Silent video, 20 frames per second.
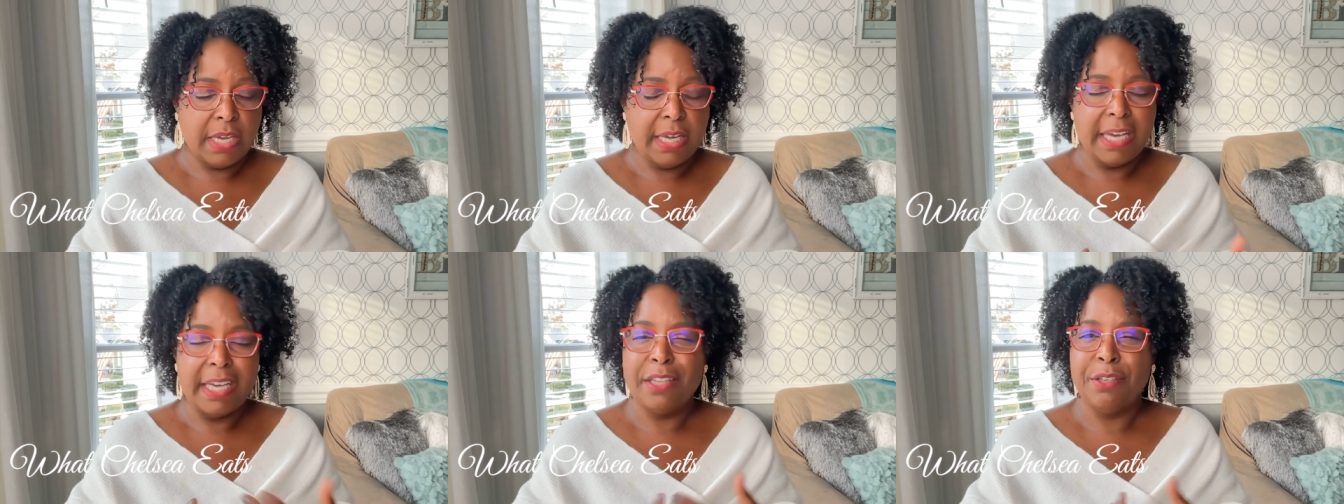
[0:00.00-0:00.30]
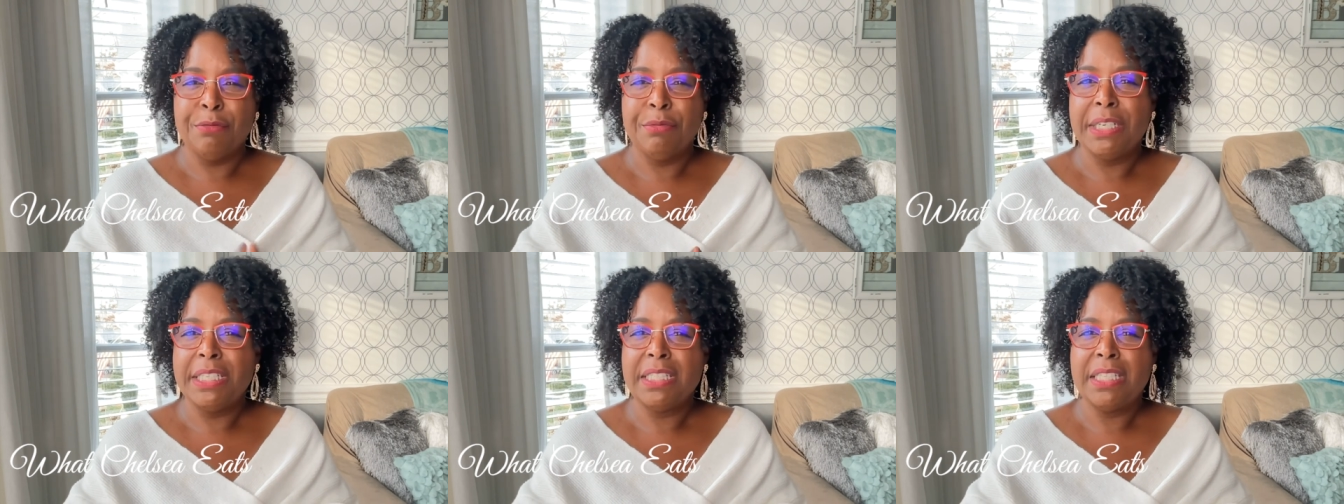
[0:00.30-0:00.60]
And
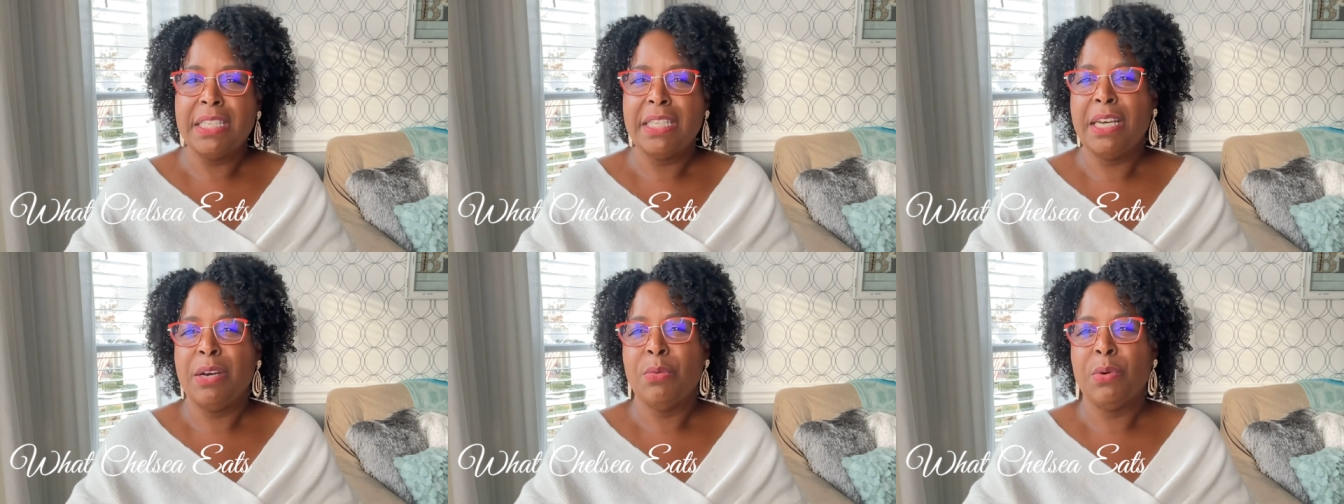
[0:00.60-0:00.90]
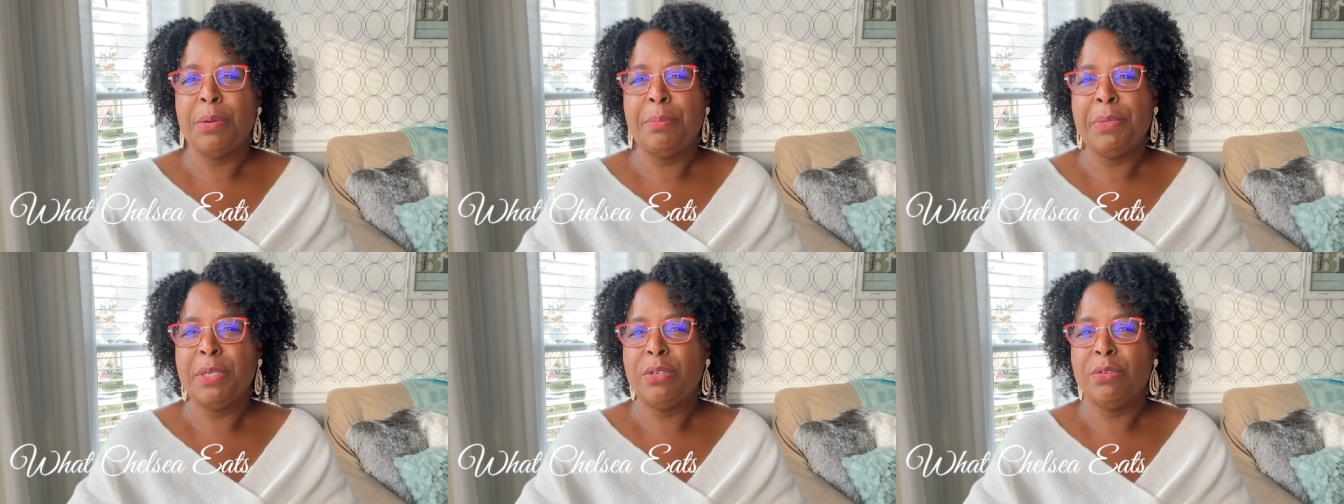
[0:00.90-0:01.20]
the reason that
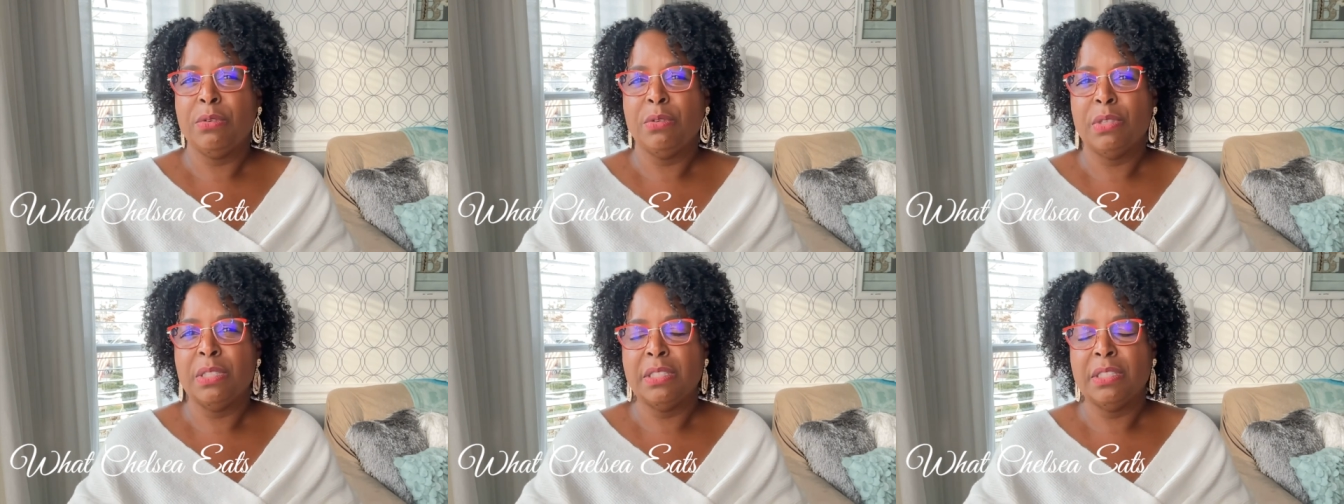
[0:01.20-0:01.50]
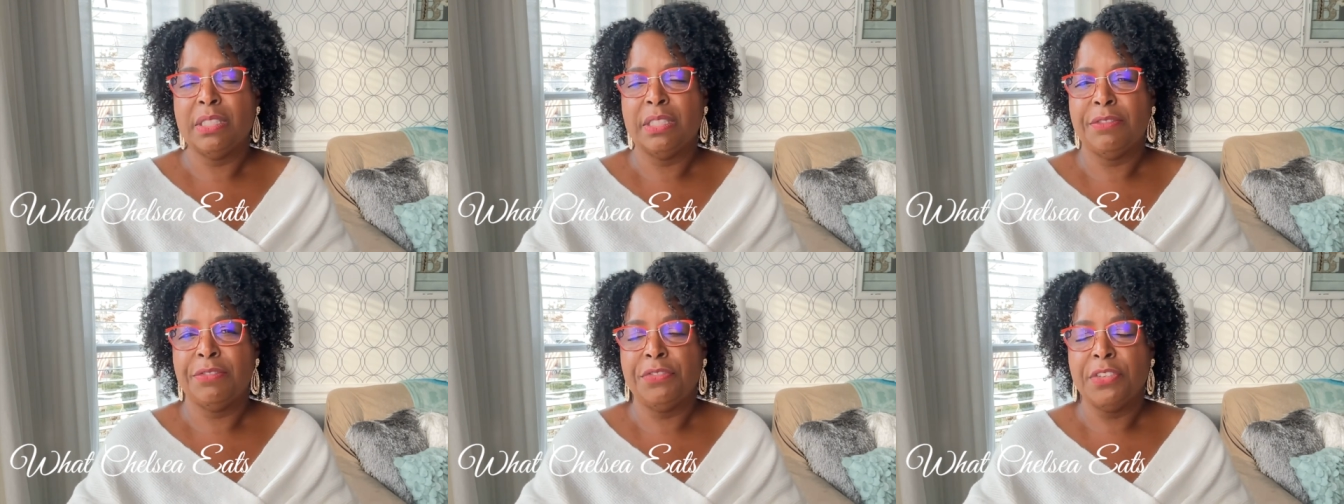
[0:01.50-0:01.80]
we're mineral
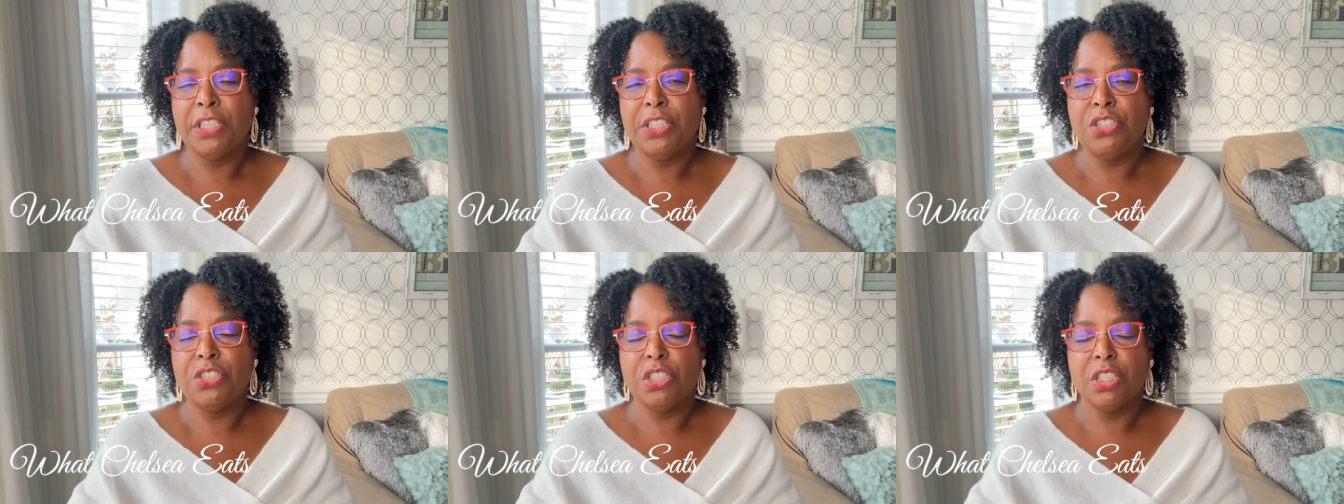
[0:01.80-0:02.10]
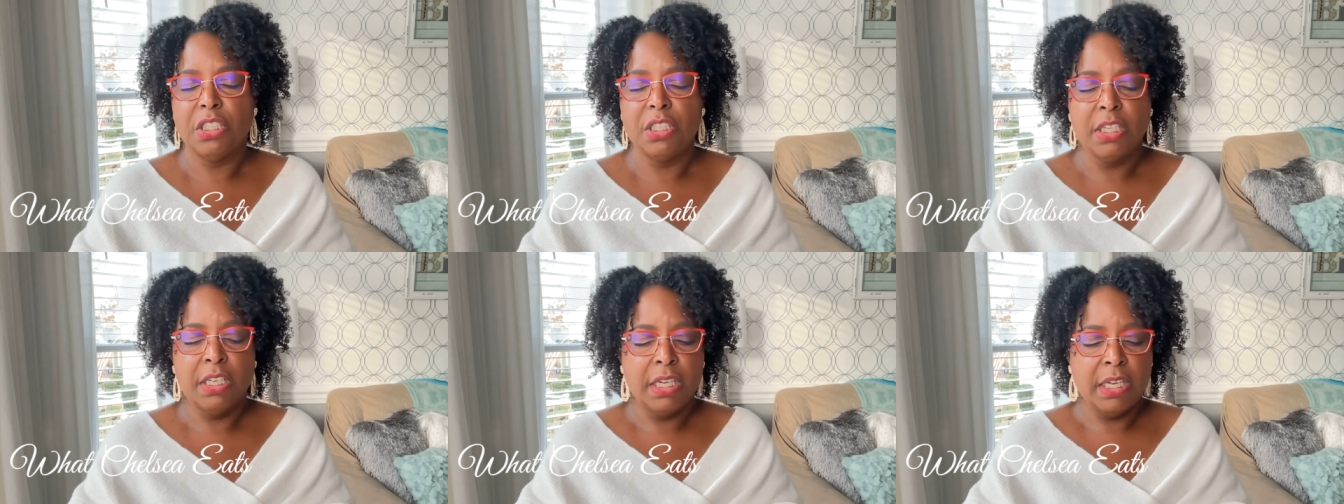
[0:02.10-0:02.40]

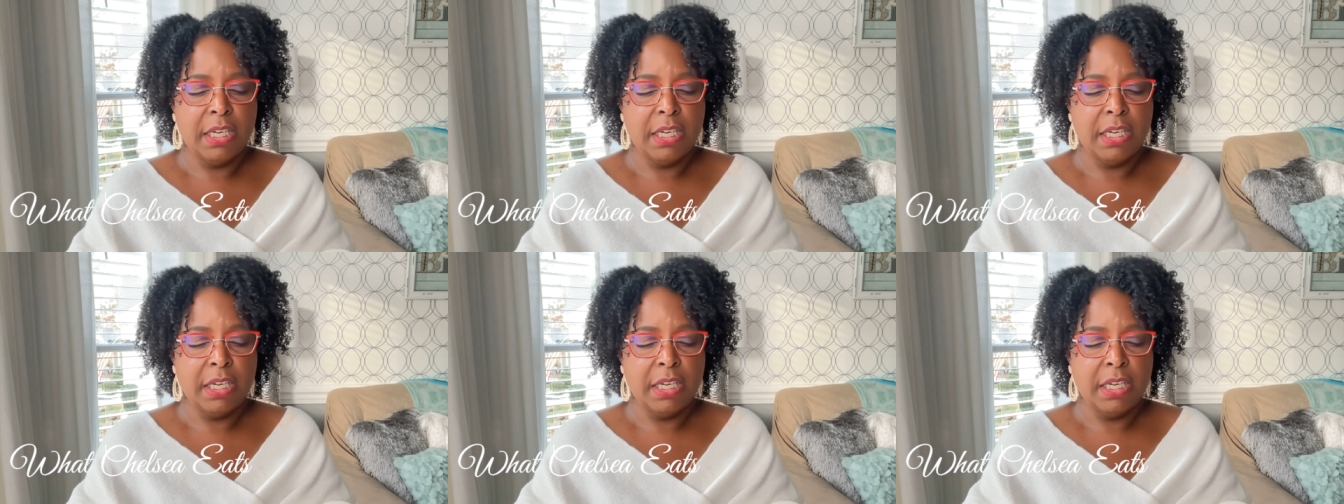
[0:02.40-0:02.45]
deficient